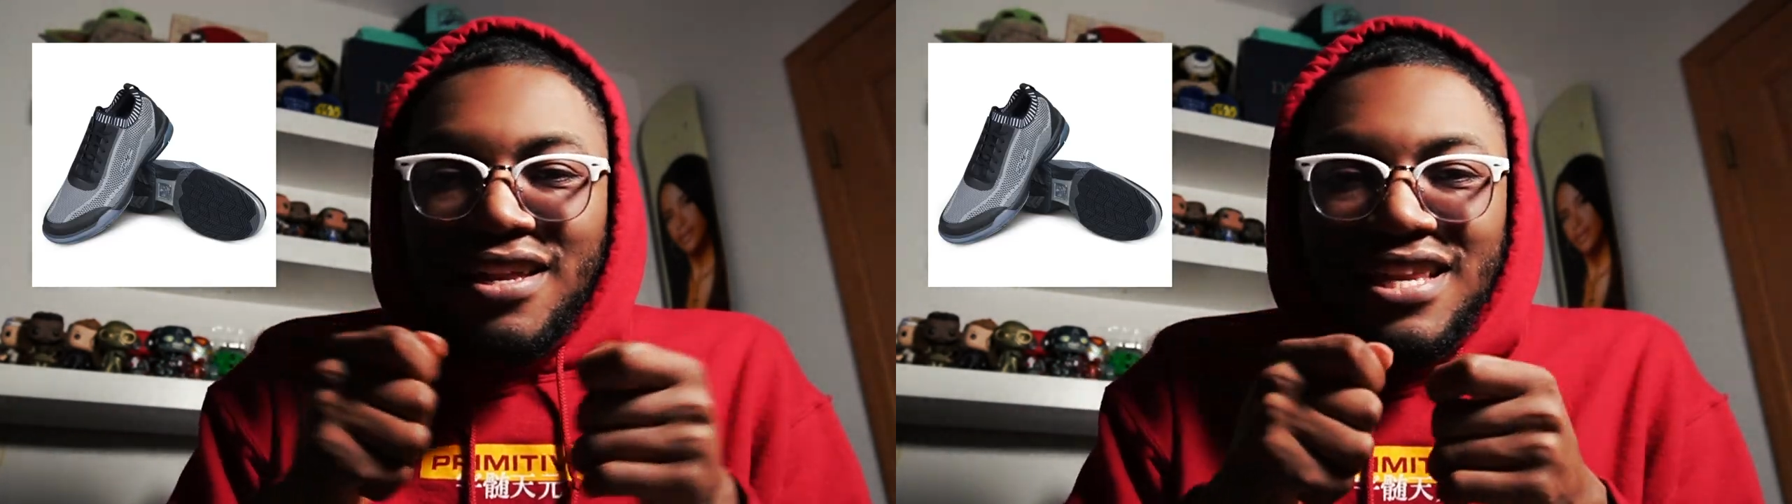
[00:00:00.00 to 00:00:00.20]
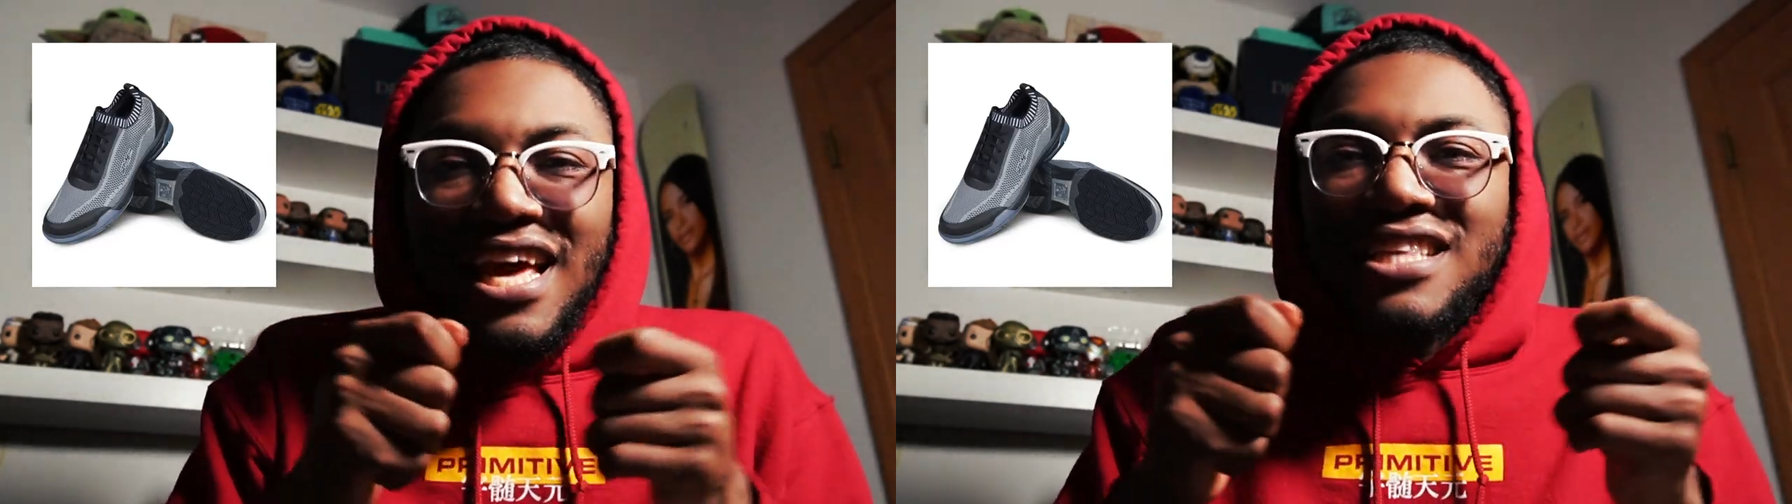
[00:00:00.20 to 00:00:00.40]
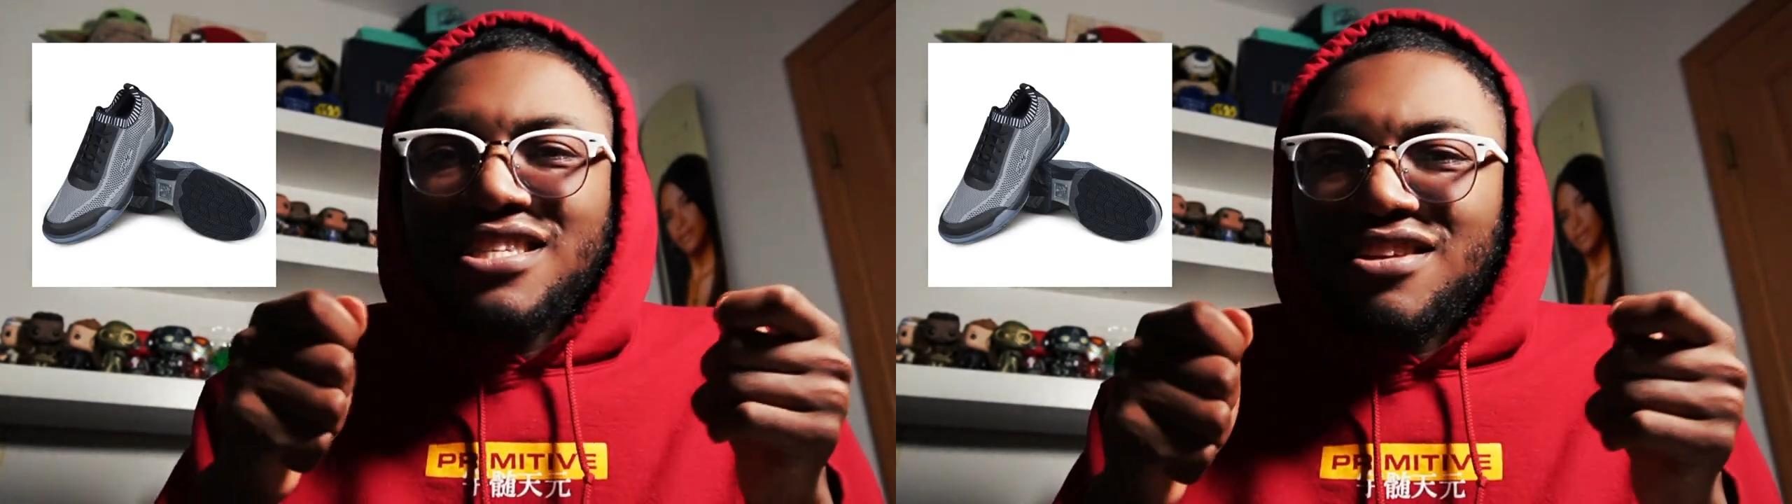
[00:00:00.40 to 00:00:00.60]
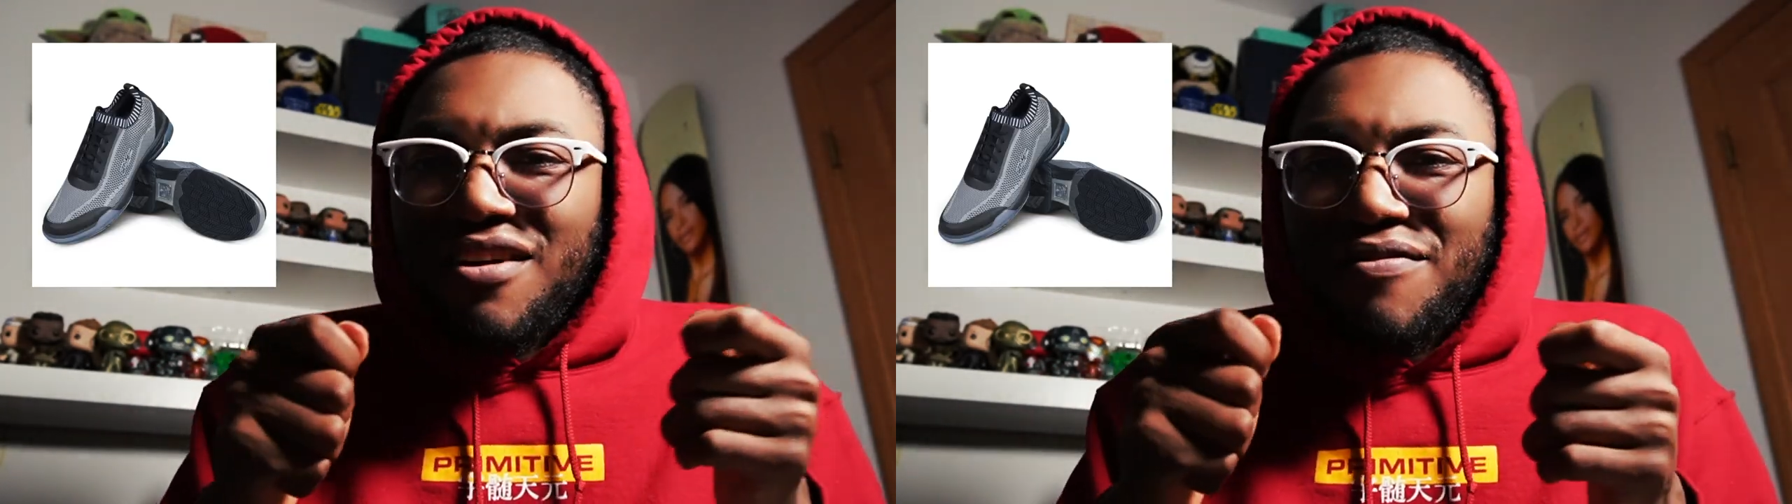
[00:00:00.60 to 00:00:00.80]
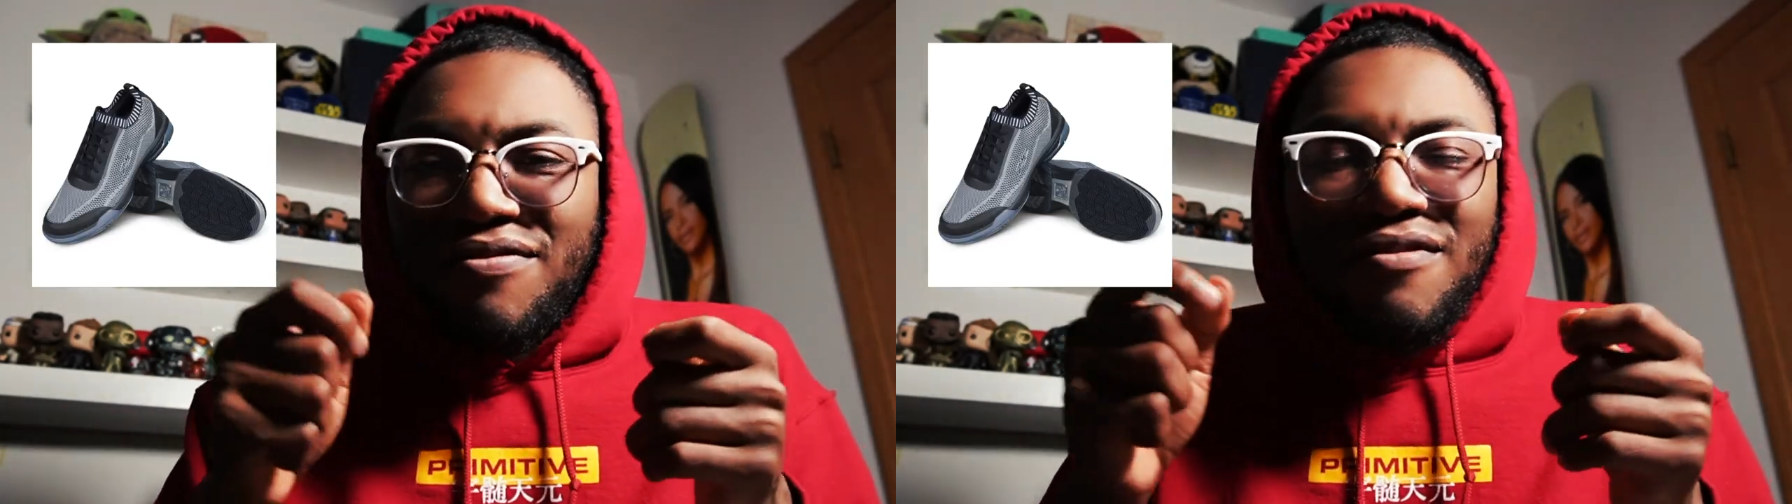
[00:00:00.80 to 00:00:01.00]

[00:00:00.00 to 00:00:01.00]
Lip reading: knits, the